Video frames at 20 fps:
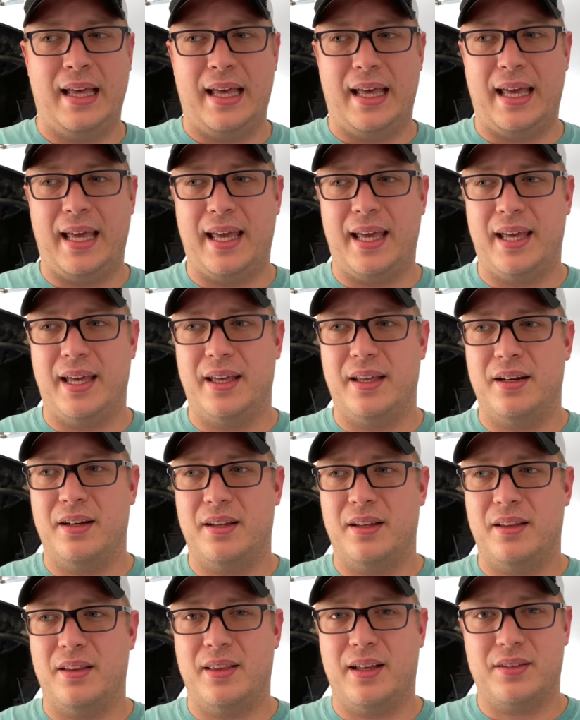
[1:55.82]
And
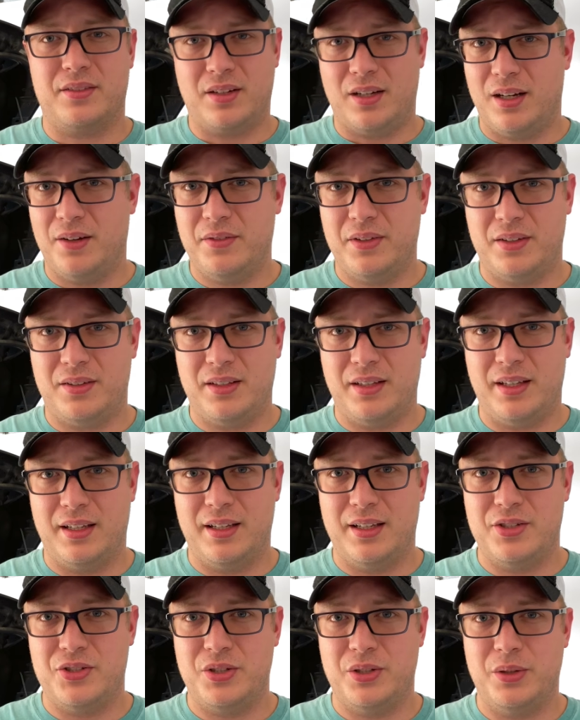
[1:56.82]
that's obviously an
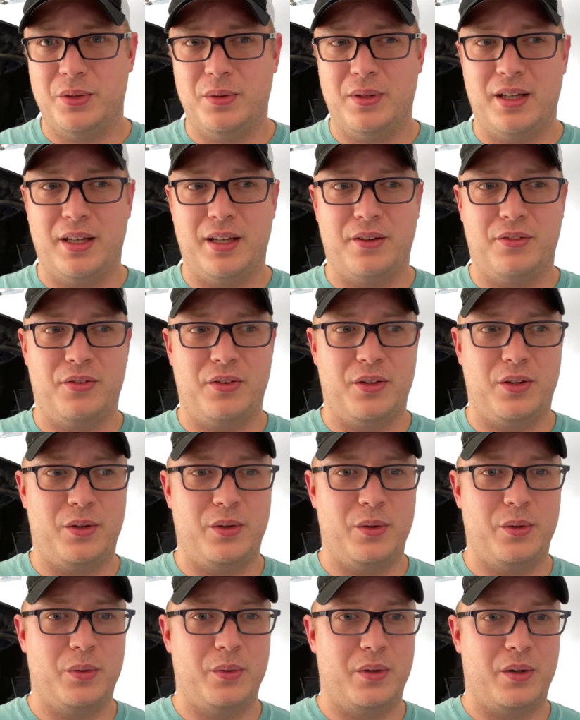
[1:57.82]
issue if
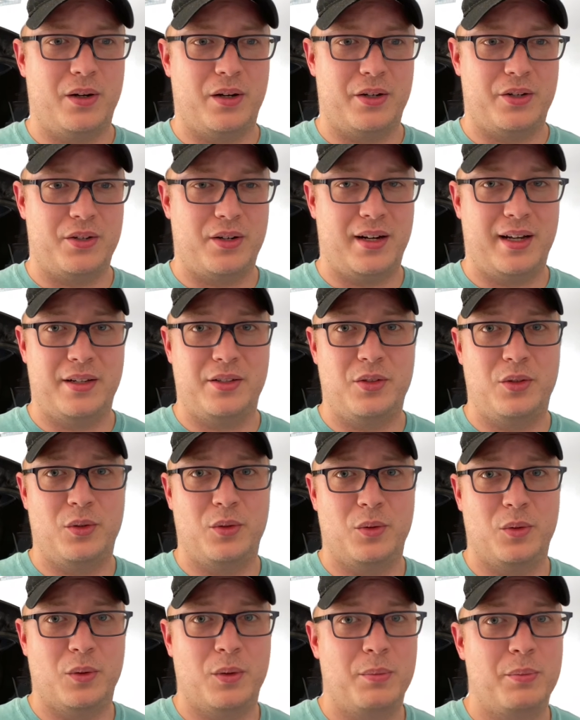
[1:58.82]
you are trying
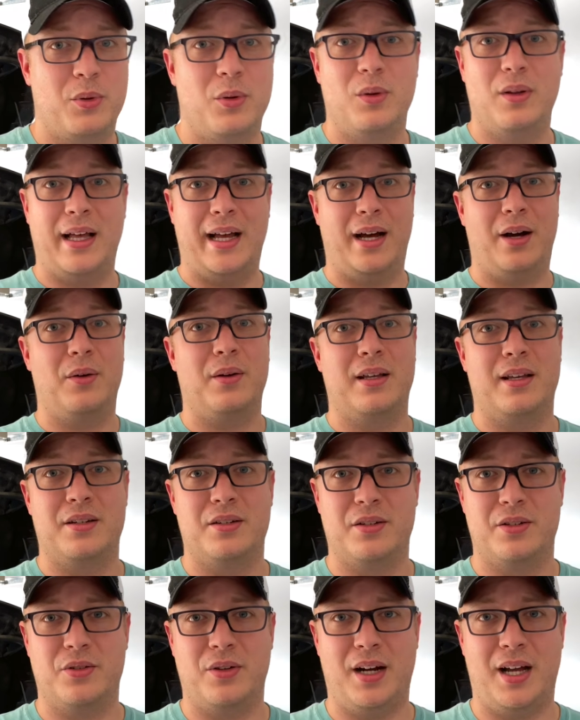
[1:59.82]
to pull out
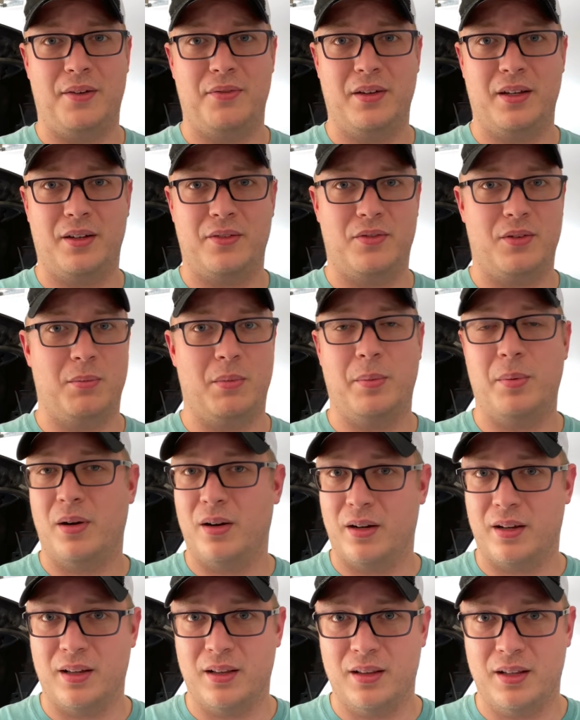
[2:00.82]
into traffic from a
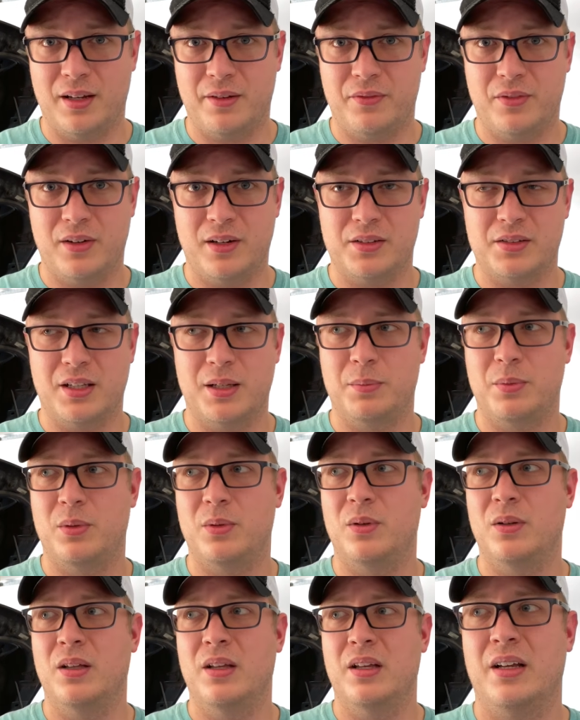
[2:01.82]
parking lot, for
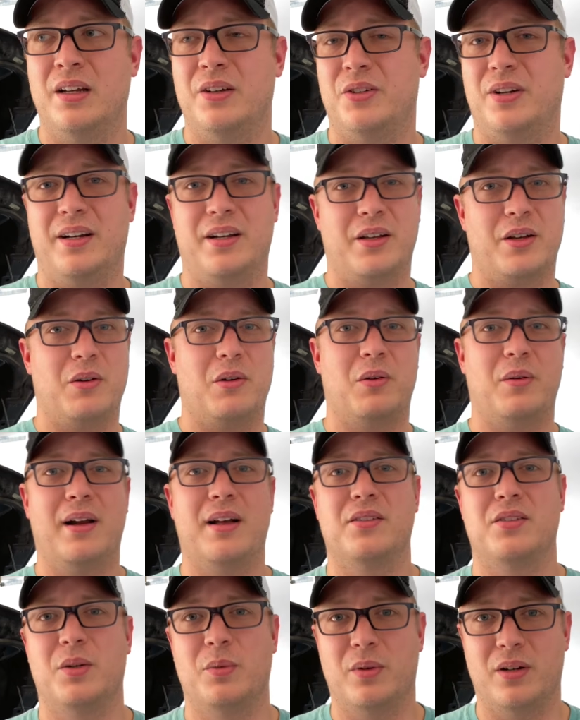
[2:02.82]
example, trying to go
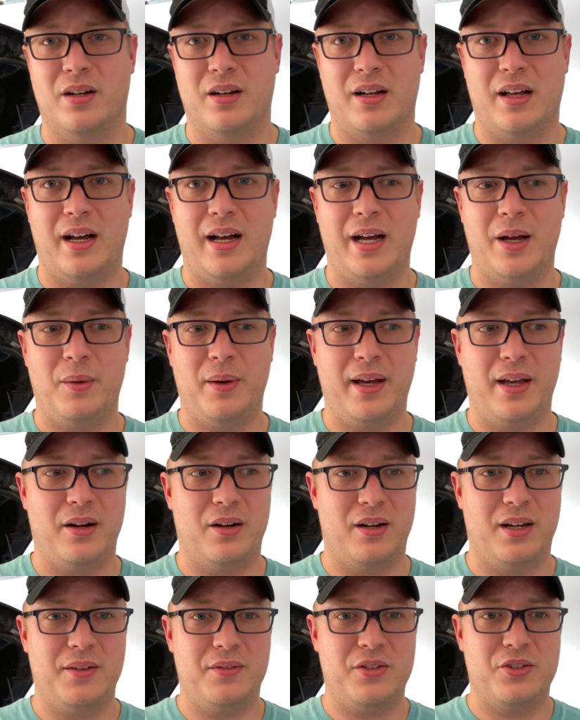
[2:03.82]
around someone on a highway, or
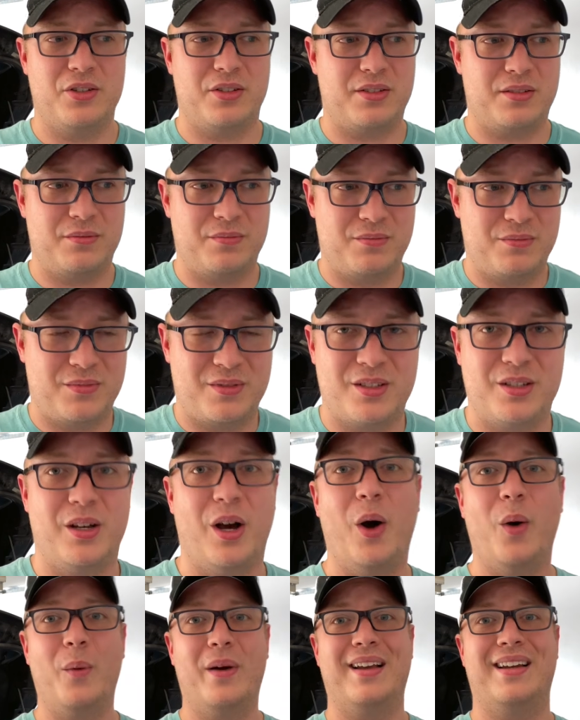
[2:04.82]
even just
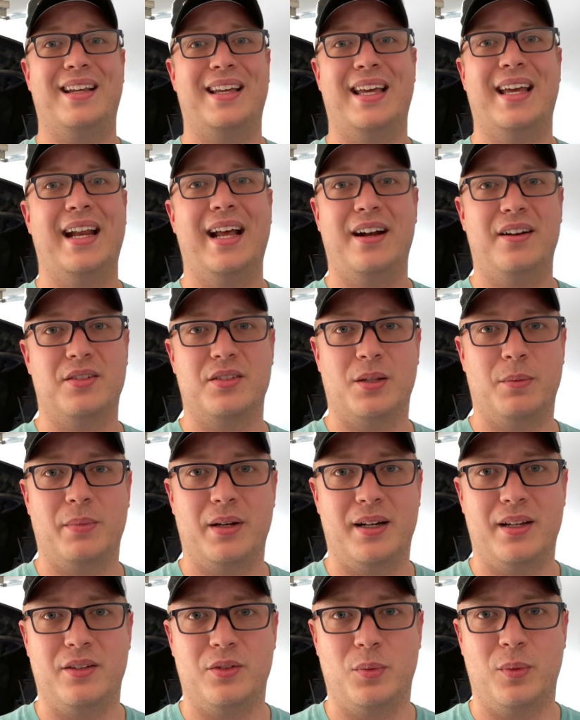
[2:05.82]
going to get out of
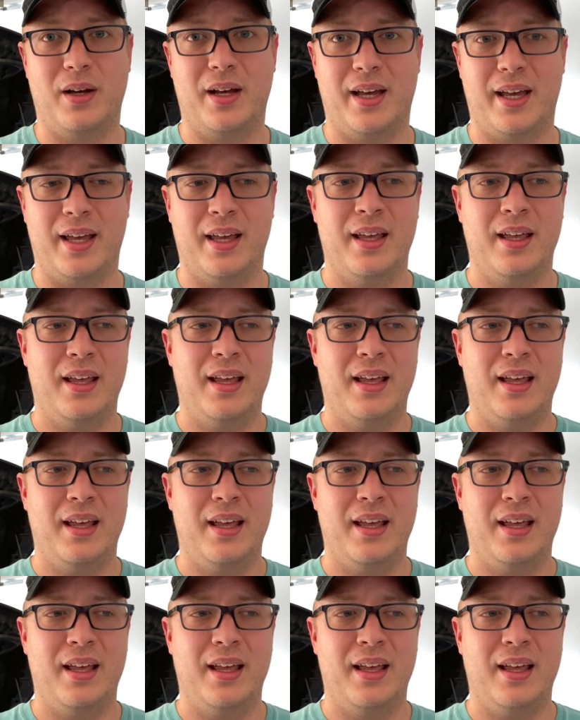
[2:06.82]
somebody's way.